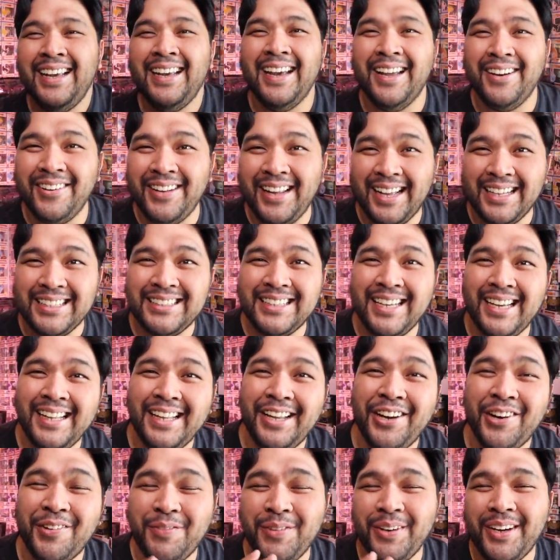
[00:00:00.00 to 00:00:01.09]
And with that said,
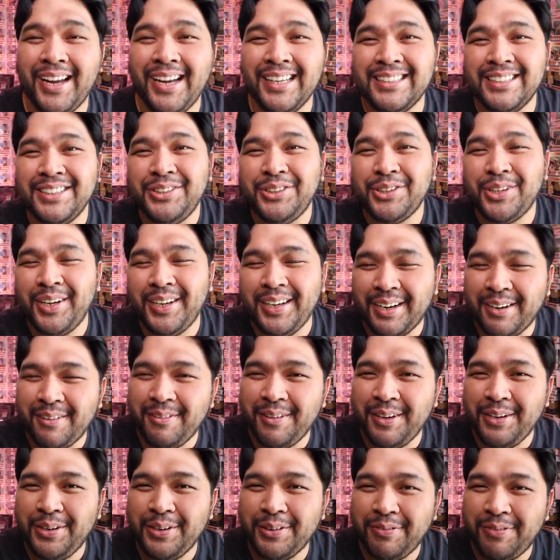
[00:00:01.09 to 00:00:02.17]
I hope you guys enjoyed our
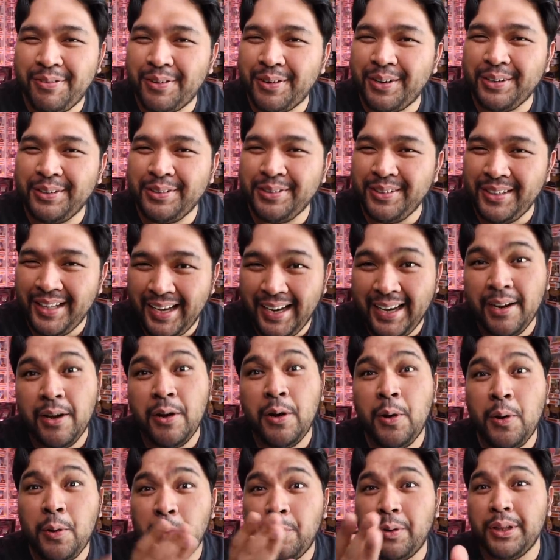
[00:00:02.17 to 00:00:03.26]
video for today.
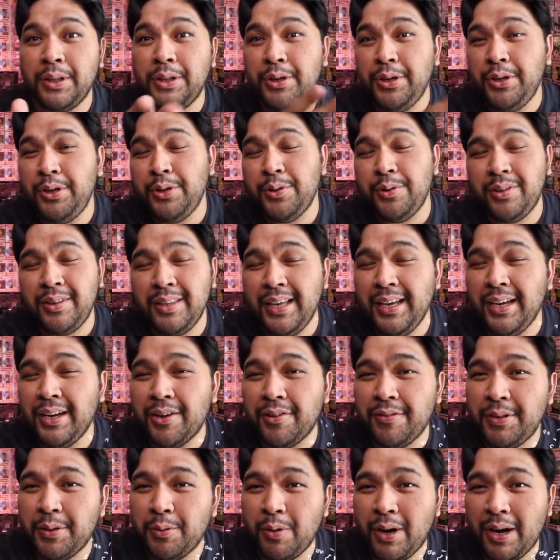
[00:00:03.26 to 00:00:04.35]
What do you think
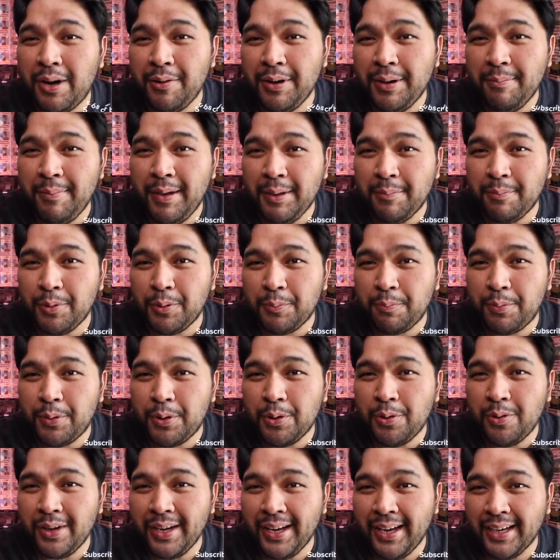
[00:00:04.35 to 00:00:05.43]
of the Huawei MateBook
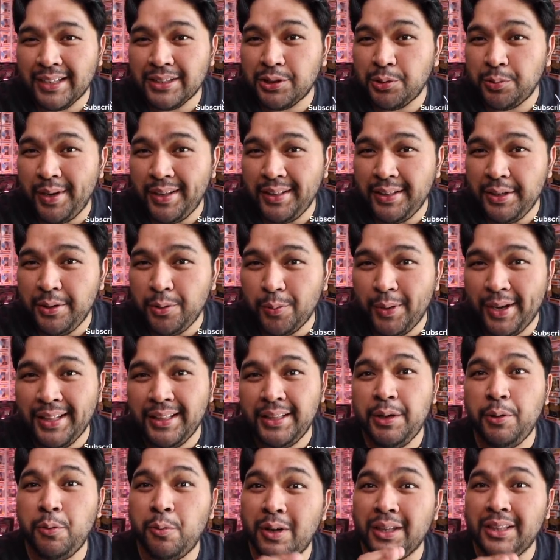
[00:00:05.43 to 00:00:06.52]
Pro X
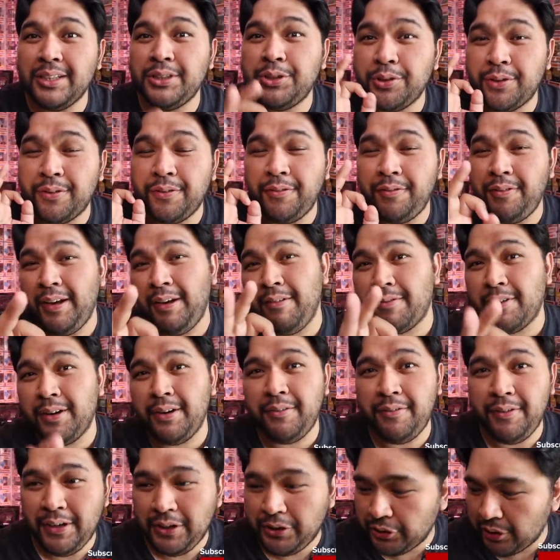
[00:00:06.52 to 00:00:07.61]
2020? What is your
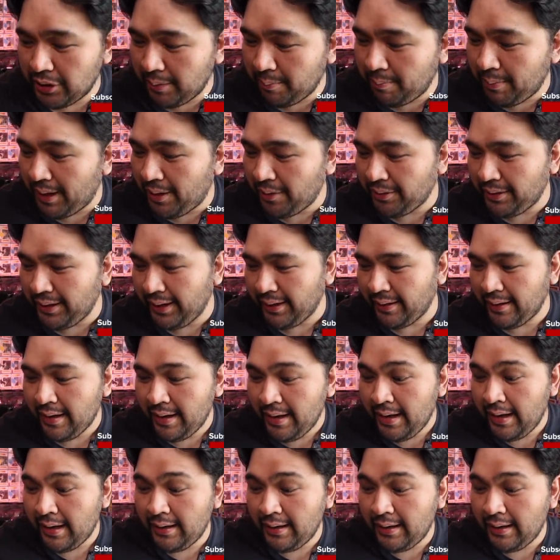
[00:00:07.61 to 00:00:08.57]
favorite feature about it?